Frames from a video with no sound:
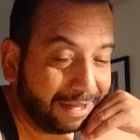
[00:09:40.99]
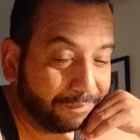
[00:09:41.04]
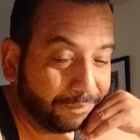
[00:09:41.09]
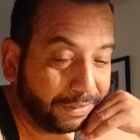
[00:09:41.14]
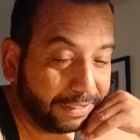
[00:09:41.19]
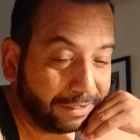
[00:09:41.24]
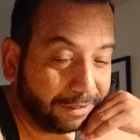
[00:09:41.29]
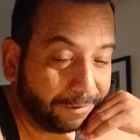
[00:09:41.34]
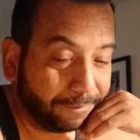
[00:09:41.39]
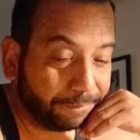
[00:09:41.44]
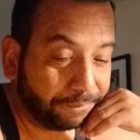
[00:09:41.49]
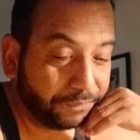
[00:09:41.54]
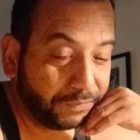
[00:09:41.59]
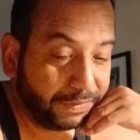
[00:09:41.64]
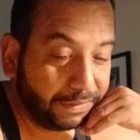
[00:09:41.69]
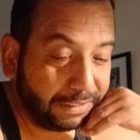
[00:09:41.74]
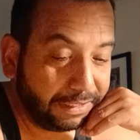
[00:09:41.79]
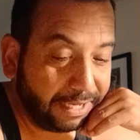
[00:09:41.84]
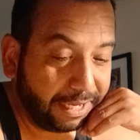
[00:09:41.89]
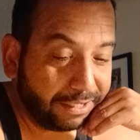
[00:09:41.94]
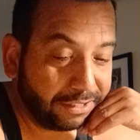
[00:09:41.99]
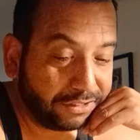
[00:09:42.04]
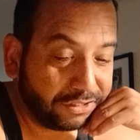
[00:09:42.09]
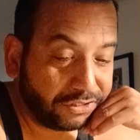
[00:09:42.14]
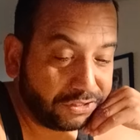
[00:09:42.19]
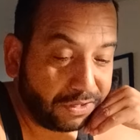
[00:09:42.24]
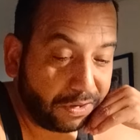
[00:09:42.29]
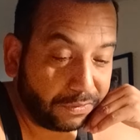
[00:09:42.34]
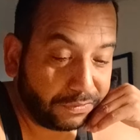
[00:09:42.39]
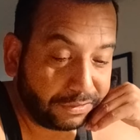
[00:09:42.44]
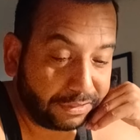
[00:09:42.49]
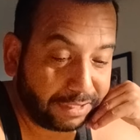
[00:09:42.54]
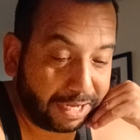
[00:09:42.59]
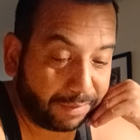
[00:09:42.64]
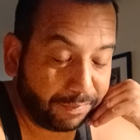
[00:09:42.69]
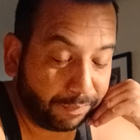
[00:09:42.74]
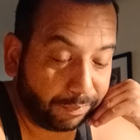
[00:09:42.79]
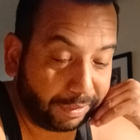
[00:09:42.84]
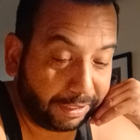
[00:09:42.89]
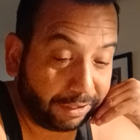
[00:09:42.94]
but kind of just shows the type
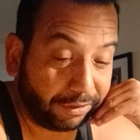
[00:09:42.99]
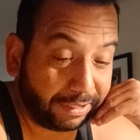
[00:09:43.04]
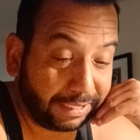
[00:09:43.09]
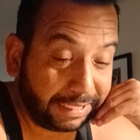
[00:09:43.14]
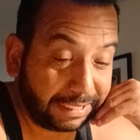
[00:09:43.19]
of player he